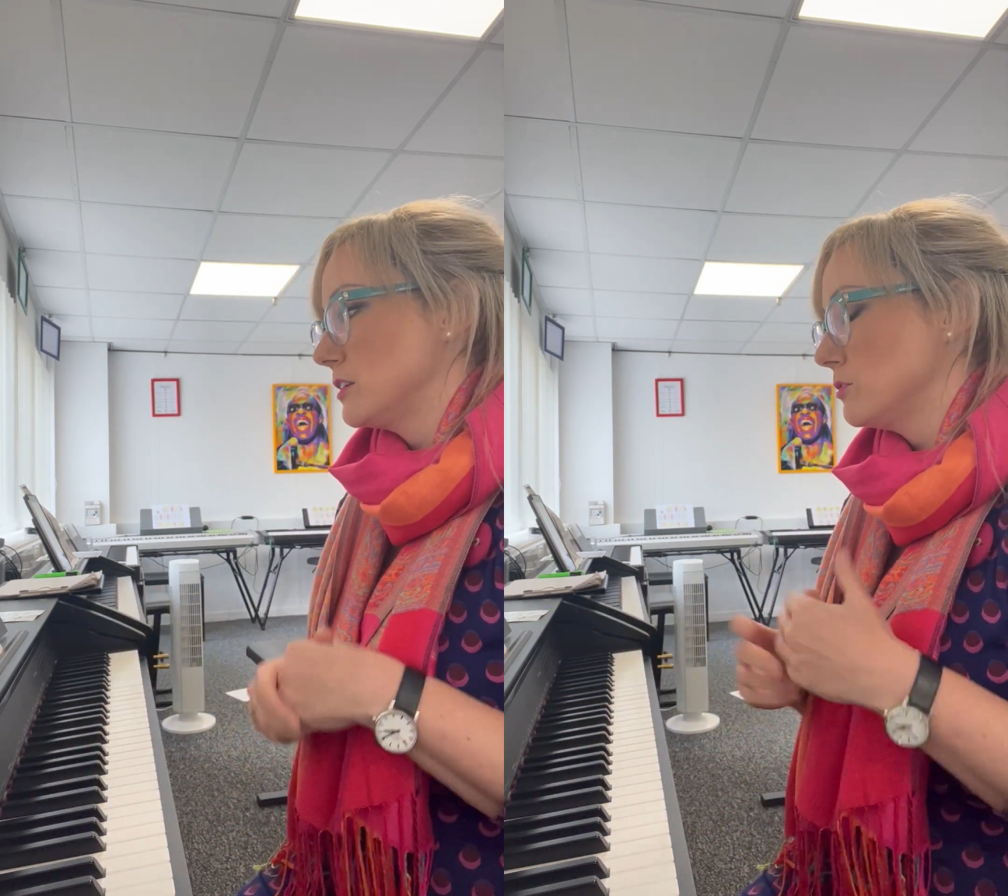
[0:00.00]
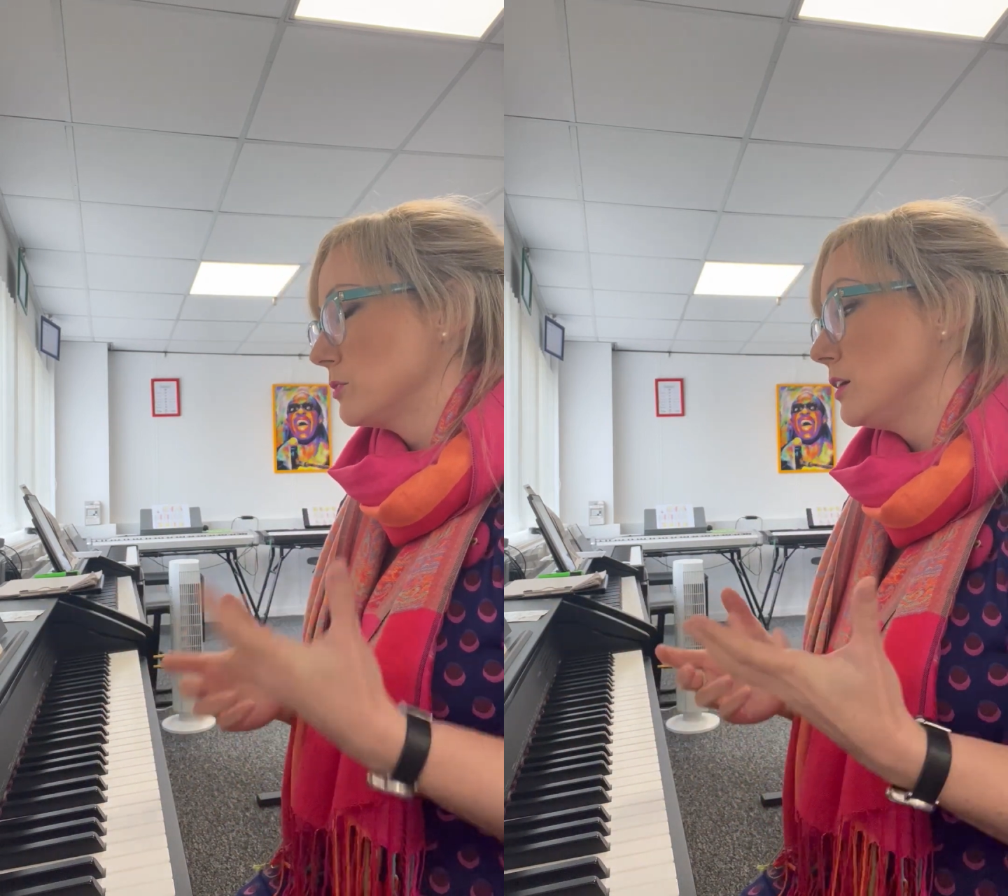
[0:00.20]

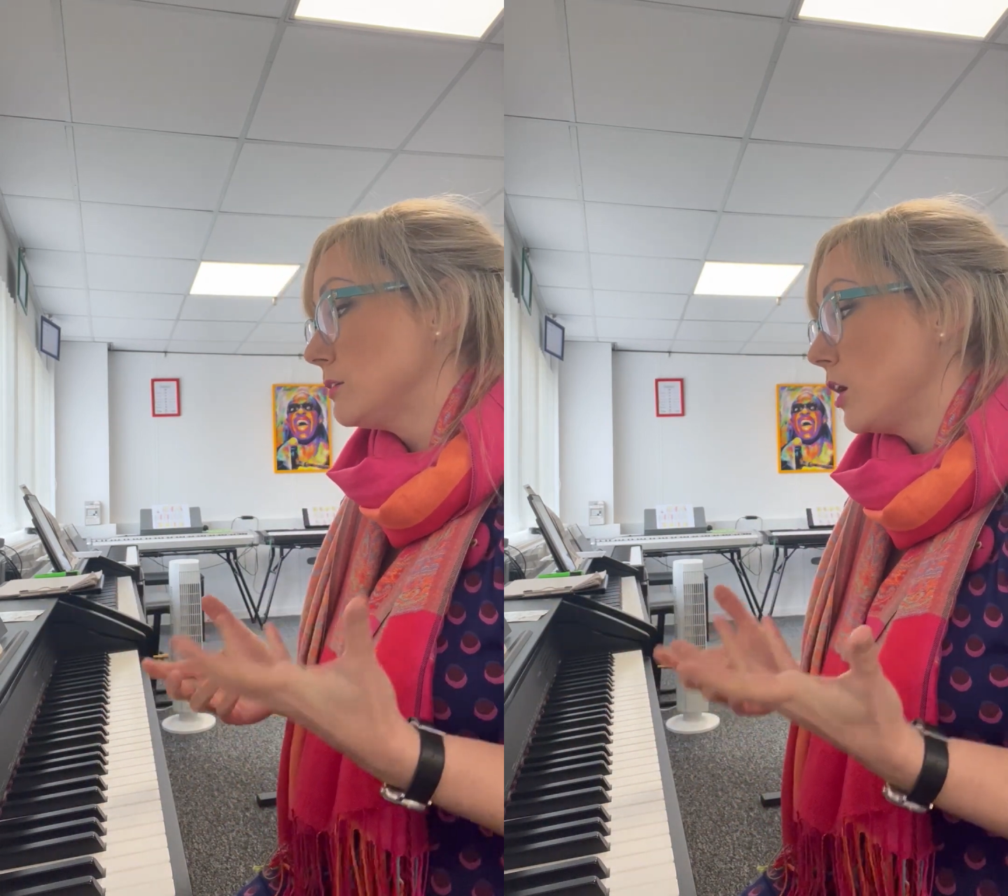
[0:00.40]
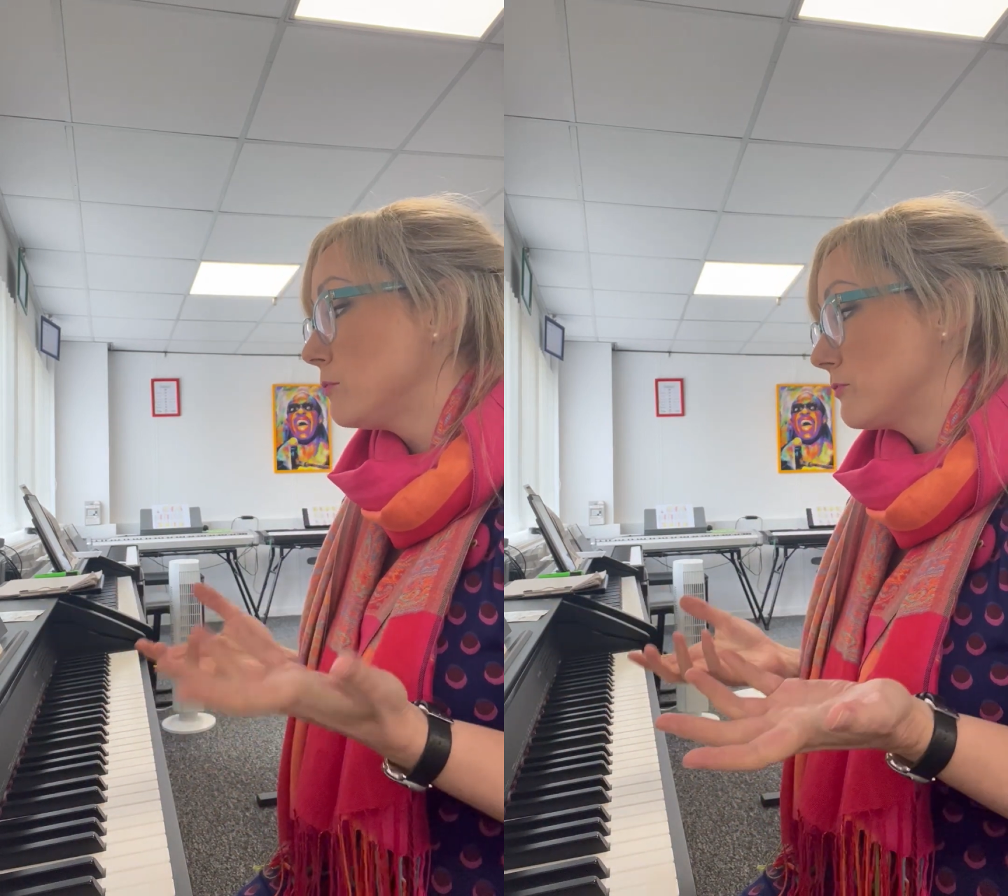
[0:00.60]
and you'll
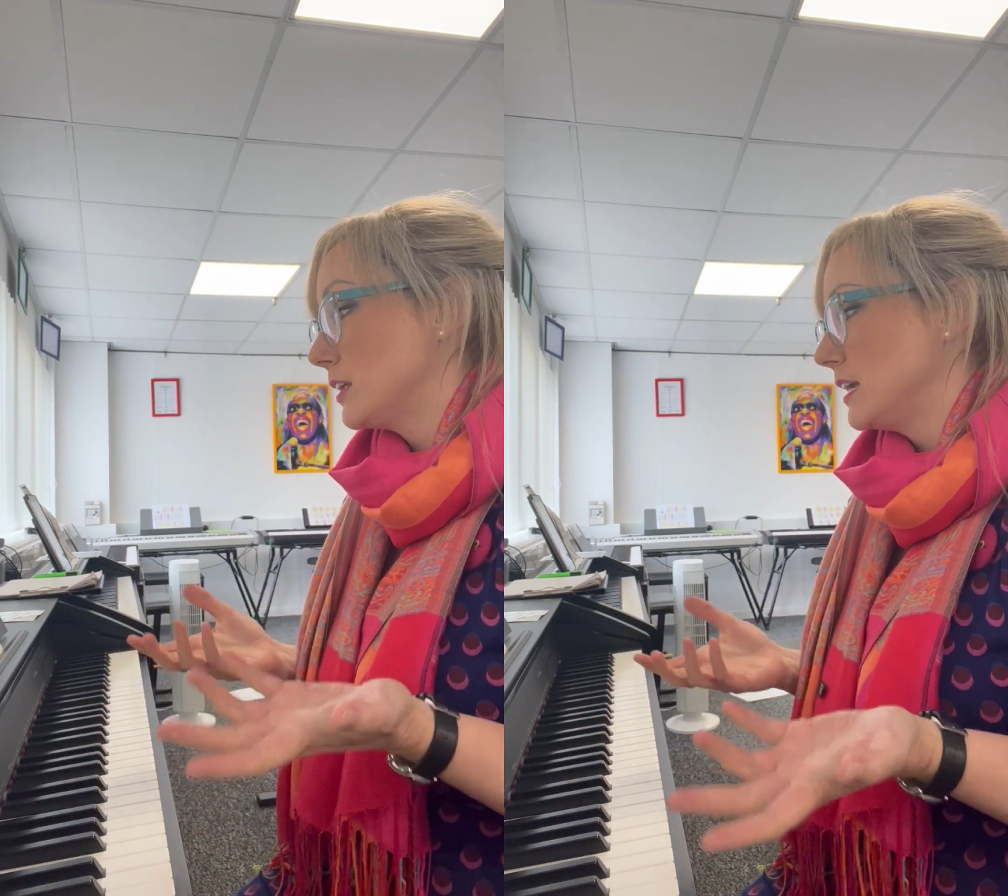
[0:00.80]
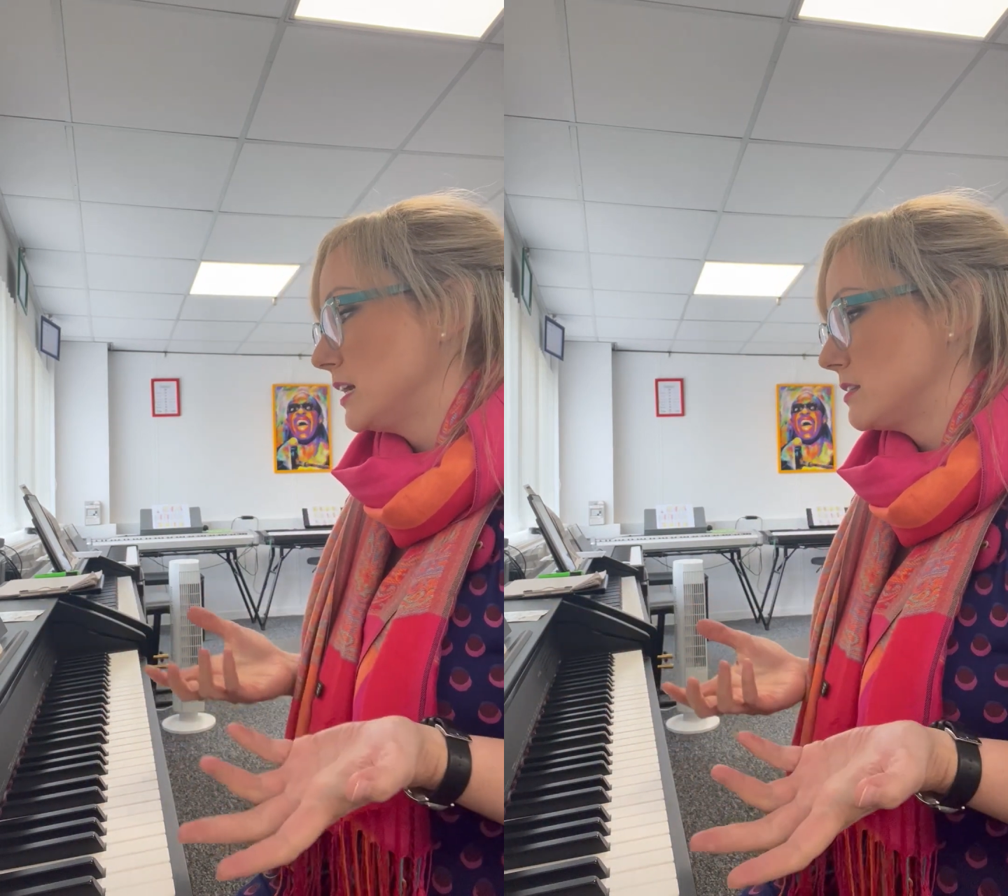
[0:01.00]

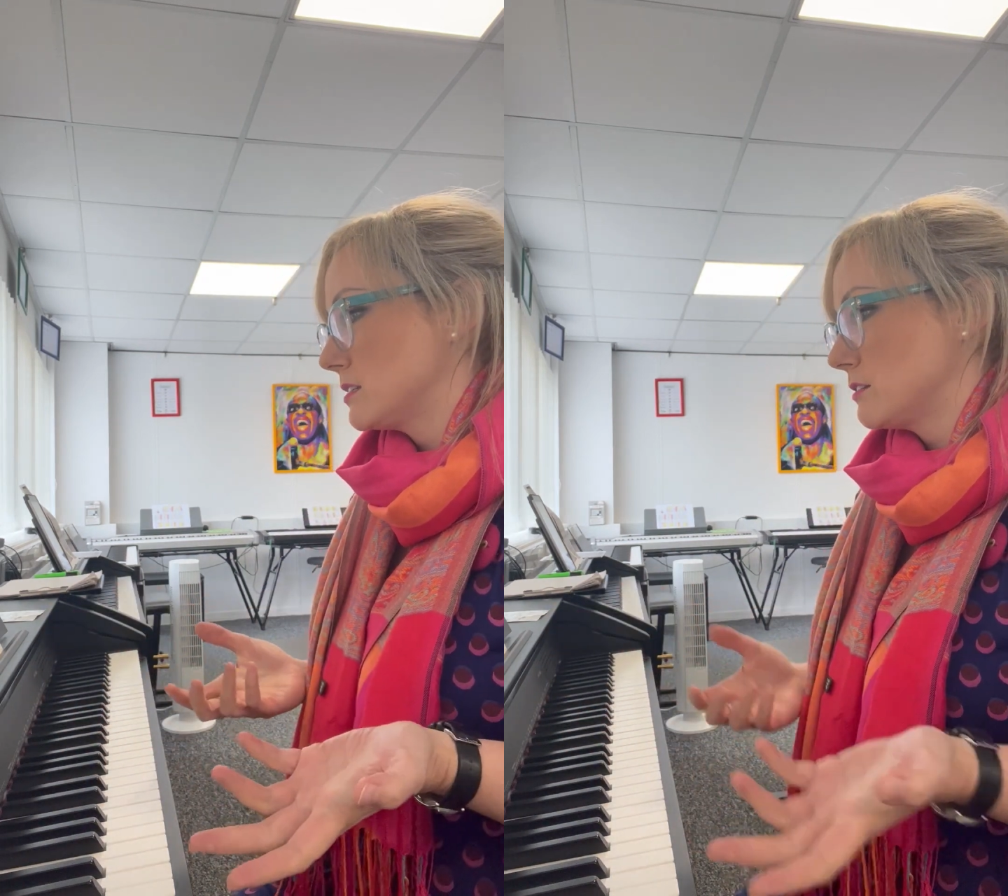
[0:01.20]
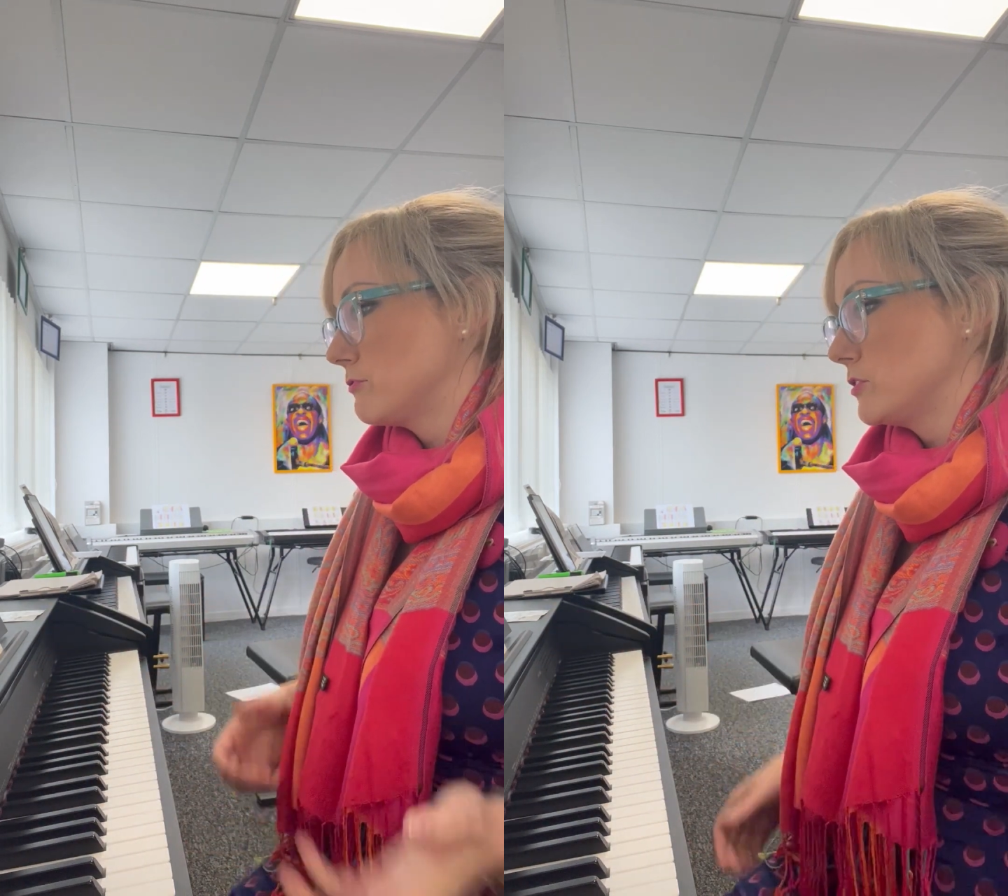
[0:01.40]
hopefully hear the
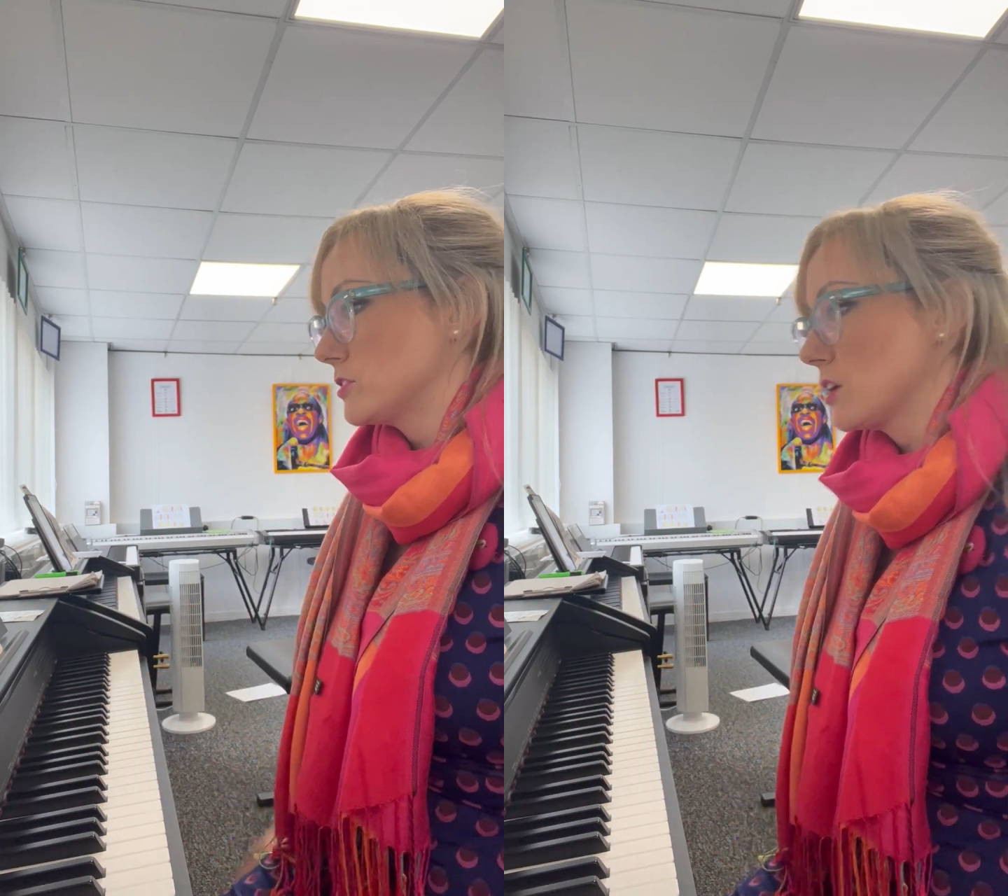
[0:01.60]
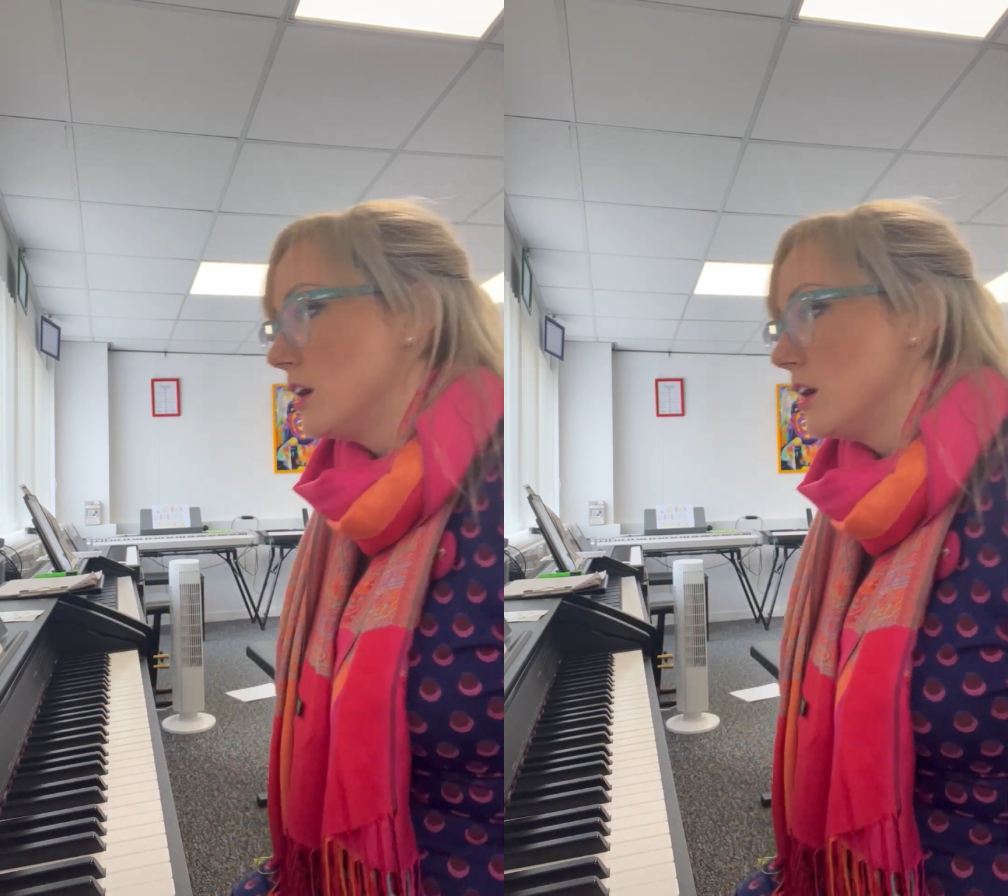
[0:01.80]
difference.